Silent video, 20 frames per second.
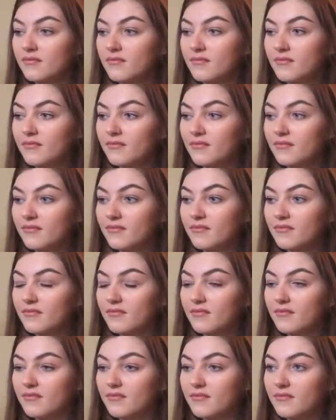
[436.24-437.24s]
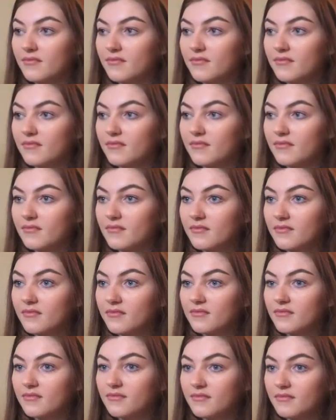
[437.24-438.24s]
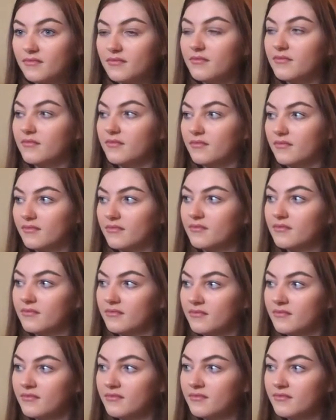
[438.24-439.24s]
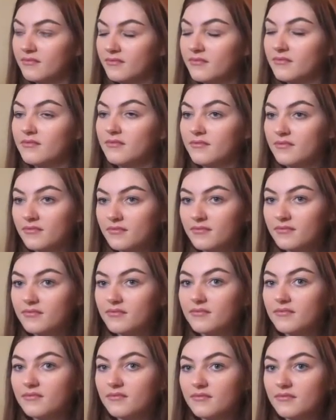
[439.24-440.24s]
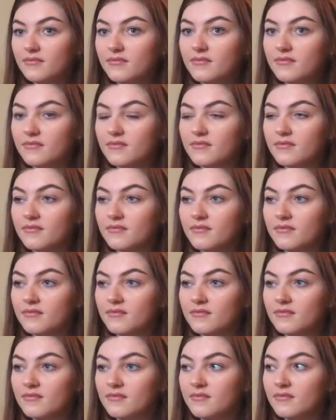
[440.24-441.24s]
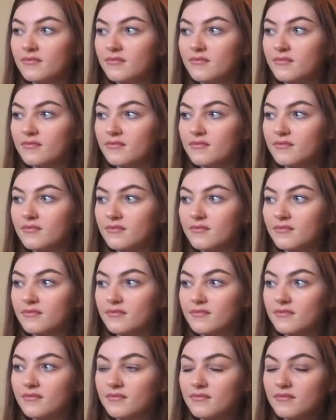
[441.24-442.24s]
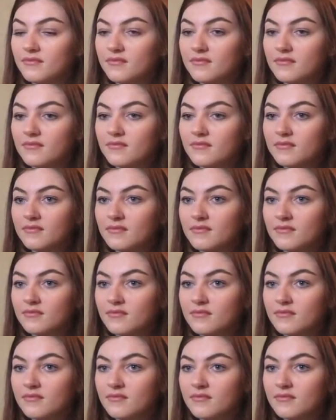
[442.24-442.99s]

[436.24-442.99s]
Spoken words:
This person isn't speaking.